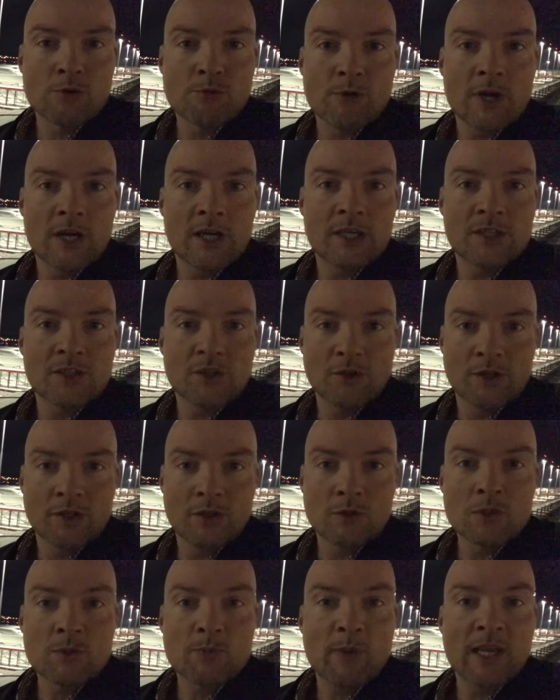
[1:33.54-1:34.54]
ride on a
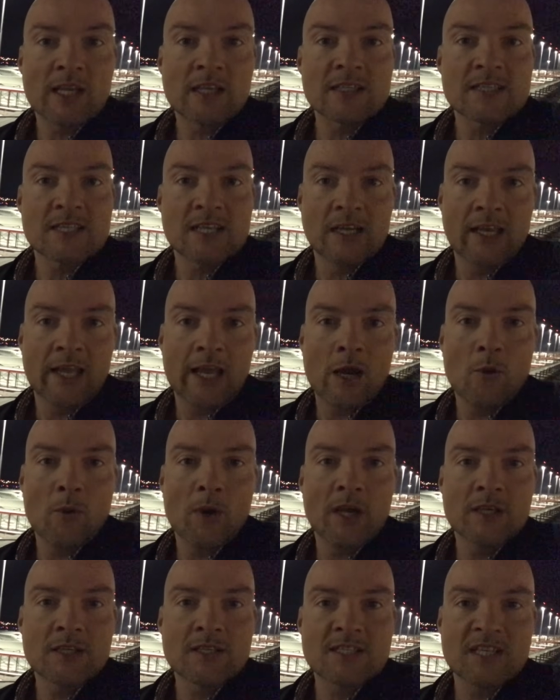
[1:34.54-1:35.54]
Uzbekistan
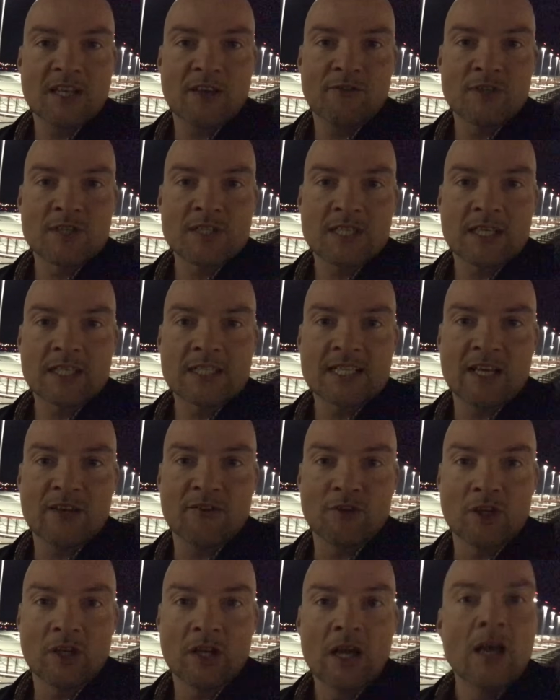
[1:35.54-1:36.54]
Airways
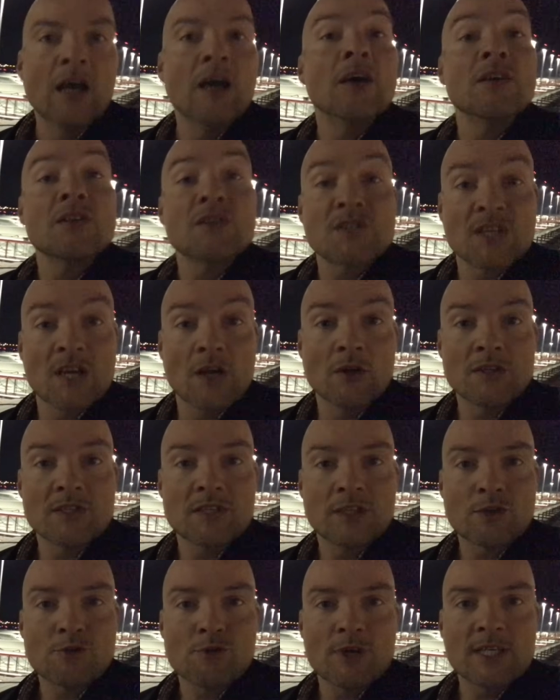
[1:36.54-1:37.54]
767. Sounds
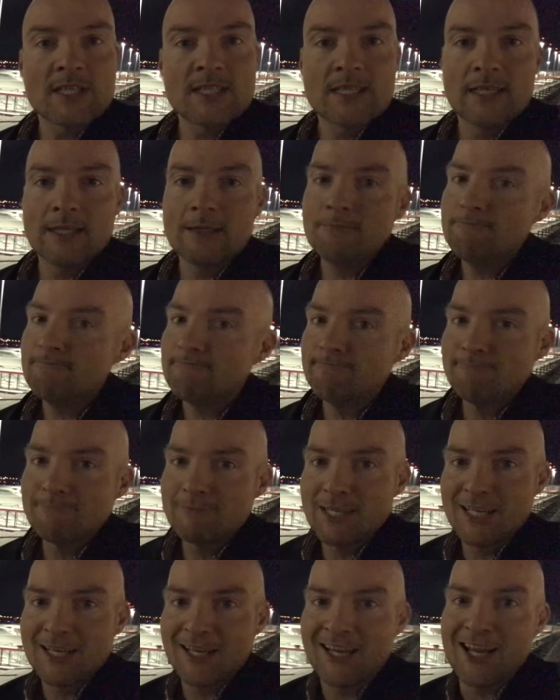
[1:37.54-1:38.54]
interesting?
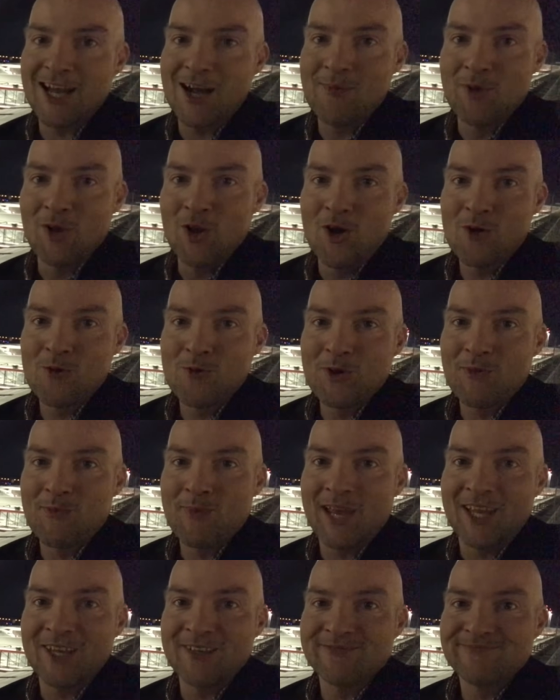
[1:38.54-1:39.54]
Come along with
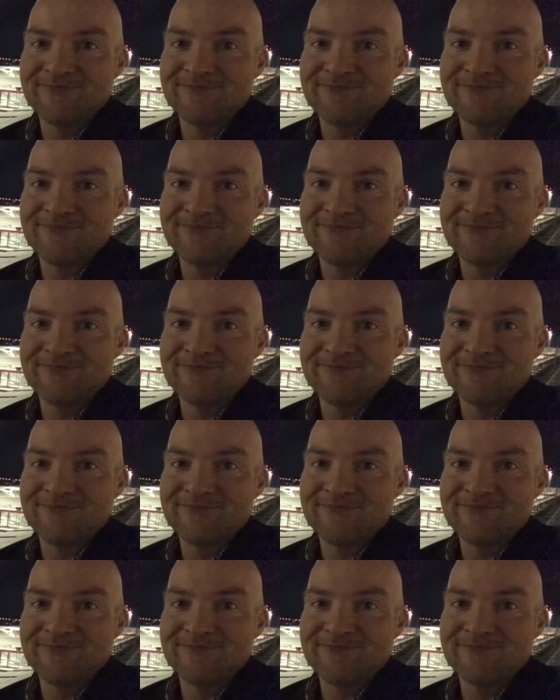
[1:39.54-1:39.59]
me.